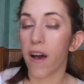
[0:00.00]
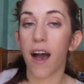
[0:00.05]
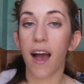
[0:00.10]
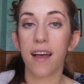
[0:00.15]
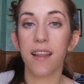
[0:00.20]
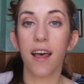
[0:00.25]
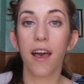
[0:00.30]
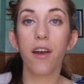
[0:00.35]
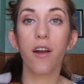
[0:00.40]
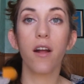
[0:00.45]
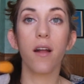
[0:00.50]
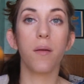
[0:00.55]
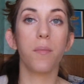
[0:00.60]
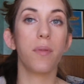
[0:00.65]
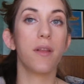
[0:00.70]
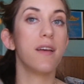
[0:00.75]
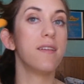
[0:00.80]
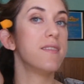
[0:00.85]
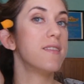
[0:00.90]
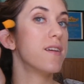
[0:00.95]
highlighter
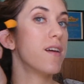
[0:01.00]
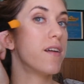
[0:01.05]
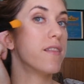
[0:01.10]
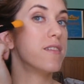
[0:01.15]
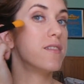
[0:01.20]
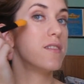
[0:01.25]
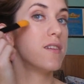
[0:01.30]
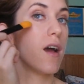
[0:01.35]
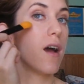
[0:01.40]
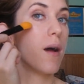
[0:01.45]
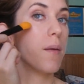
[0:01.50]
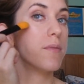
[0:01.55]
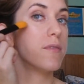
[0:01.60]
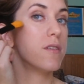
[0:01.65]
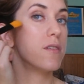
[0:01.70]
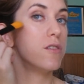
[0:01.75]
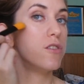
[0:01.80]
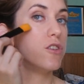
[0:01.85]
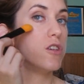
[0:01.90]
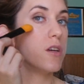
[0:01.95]
and place it on the top
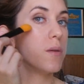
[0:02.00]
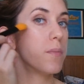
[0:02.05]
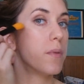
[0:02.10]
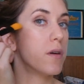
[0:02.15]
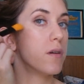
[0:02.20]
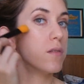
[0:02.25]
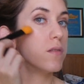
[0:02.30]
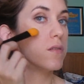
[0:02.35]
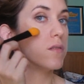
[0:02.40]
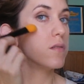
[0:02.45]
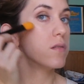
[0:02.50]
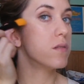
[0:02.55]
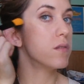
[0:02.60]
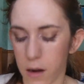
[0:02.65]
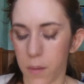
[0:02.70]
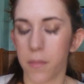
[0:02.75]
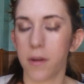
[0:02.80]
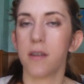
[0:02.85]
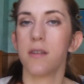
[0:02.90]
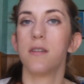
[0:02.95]
of the cheekbone. And
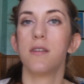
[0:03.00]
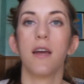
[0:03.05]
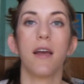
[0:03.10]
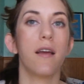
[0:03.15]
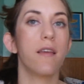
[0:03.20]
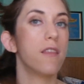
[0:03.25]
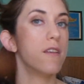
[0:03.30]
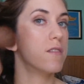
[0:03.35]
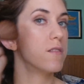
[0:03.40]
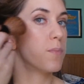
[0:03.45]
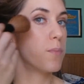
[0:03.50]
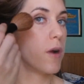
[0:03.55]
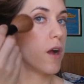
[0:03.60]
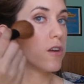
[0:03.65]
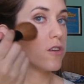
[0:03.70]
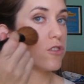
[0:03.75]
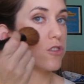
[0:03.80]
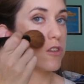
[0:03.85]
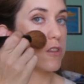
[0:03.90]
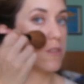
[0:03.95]
then I'm going to take this
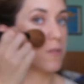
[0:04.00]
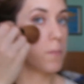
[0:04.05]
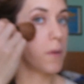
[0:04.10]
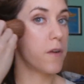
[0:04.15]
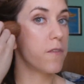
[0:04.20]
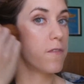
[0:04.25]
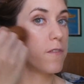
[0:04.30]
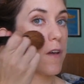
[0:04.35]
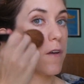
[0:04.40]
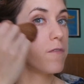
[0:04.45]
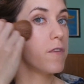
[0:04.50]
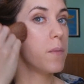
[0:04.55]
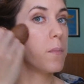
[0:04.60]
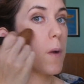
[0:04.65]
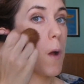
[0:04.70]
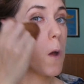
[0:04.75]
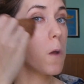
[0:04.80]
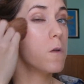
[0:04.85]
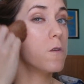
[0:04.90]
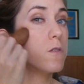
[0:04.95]
brush, this big fluffy
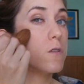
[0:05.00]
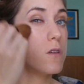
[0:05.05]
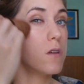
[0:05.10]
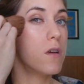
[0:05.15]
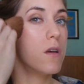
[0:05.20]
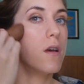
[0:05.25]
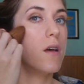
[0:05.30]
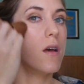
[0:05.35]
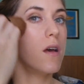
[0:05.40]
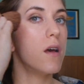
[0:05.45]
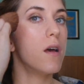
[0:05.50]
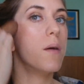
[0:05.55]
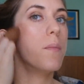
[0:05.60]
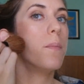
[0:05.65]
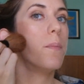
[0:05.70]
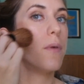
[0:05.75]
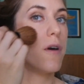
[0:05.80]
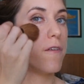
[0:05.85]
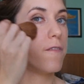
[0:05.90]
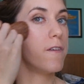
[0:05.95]
brush,
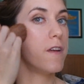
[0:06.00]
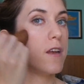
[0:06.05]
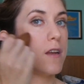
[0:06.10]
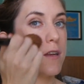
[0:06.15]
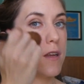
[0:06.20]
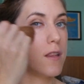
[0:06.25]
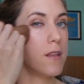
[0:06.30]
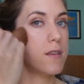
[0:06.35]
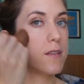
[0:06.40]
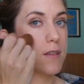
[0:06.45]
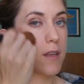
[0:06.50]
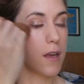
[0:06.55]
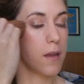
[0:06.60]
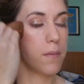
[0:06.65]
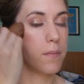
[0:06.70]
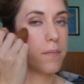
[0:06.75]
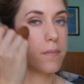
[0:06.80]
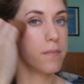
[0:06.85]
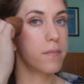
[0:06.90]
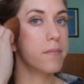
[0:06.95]
and buff it into the
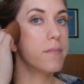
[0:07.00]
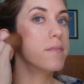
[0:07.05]
skin.